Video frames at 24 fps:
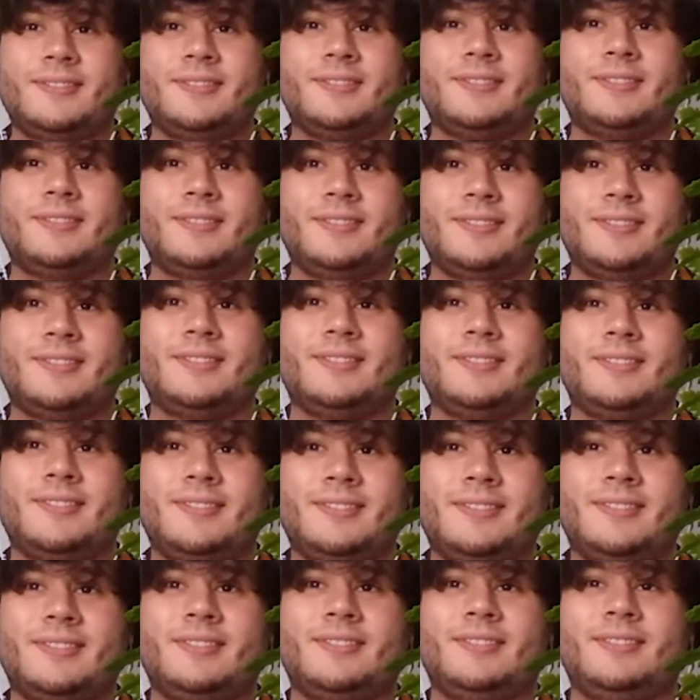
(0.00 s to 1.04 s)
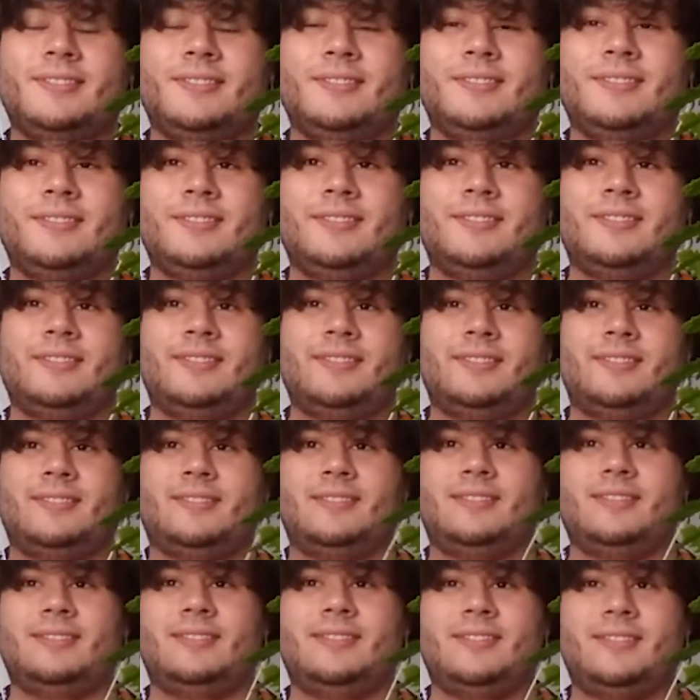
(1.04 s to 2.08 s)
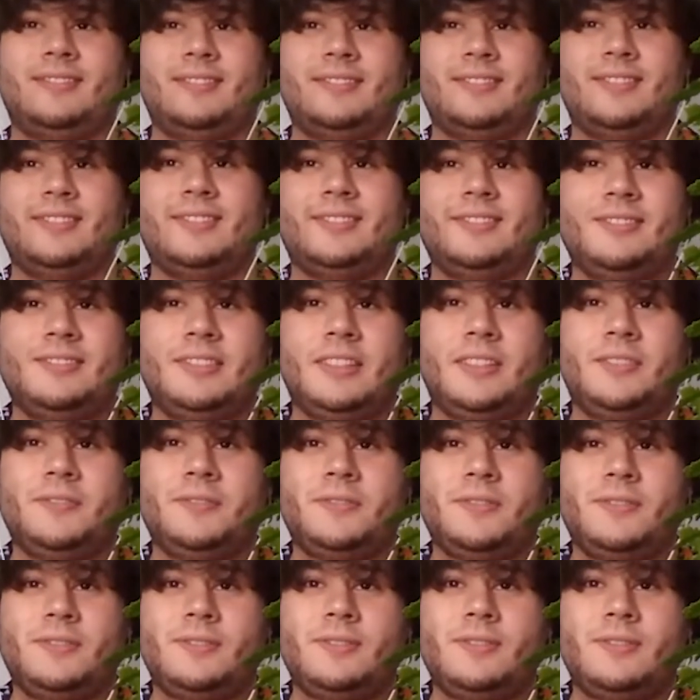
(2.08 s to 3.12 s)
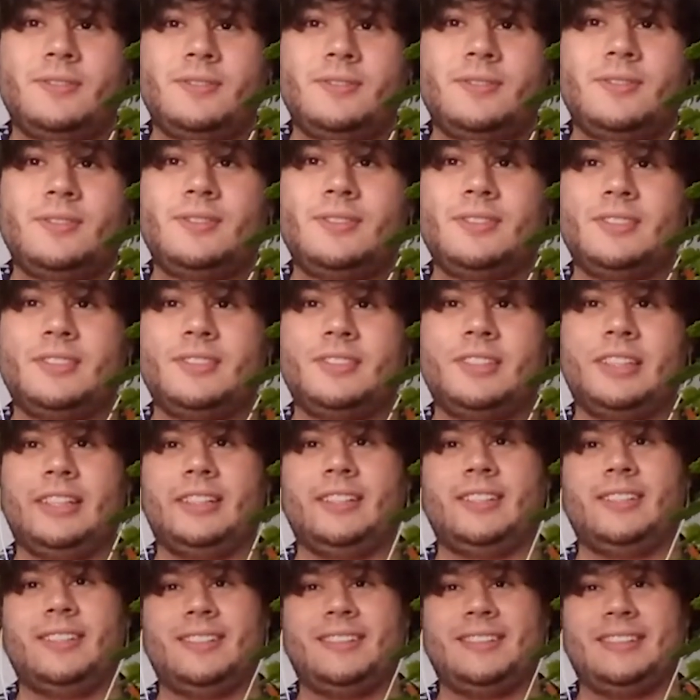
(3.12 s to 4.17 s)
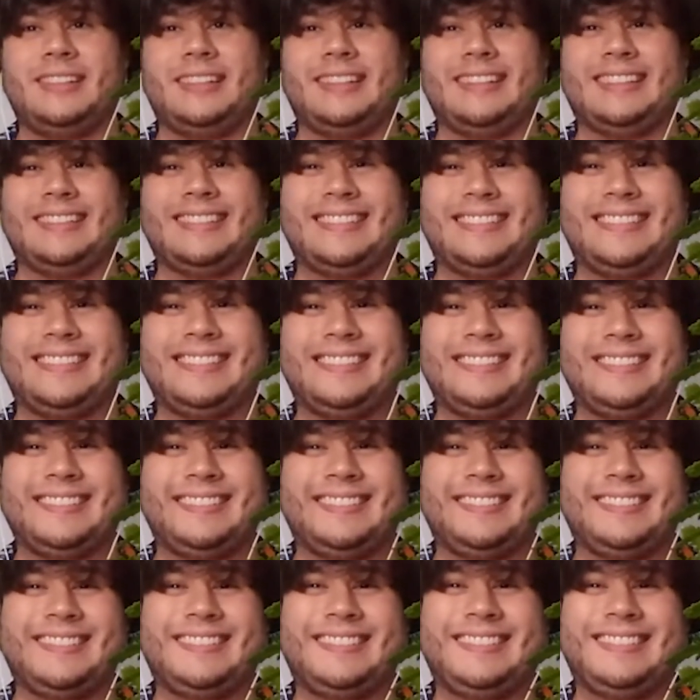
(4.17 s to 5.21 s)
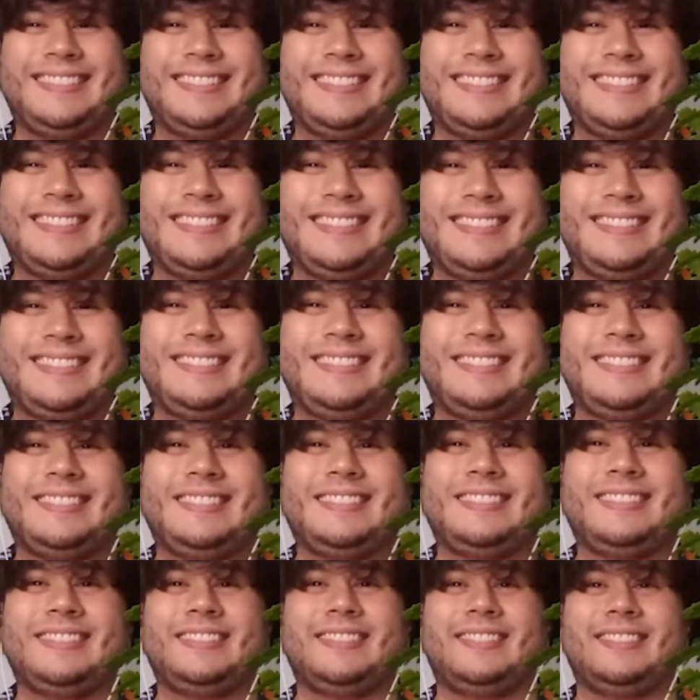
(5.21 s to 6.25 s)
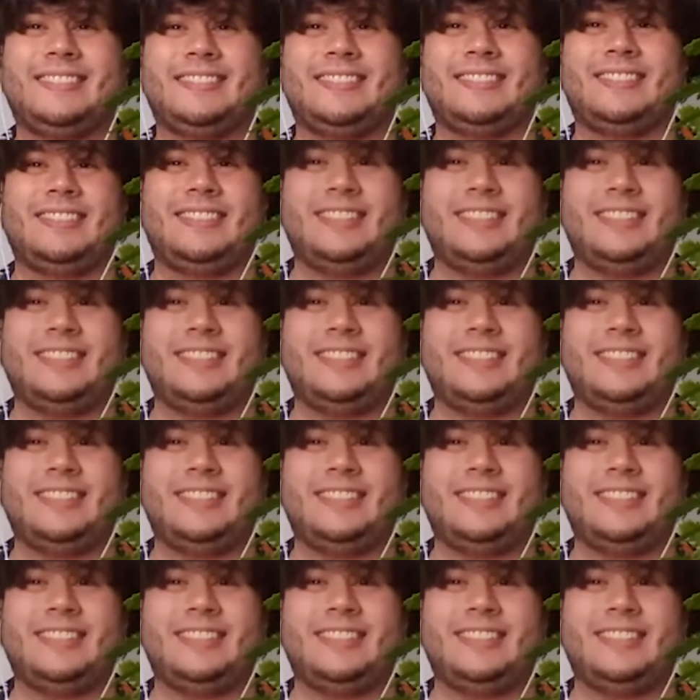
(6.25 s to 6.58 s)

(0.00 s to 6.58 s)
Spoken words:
(not speaking)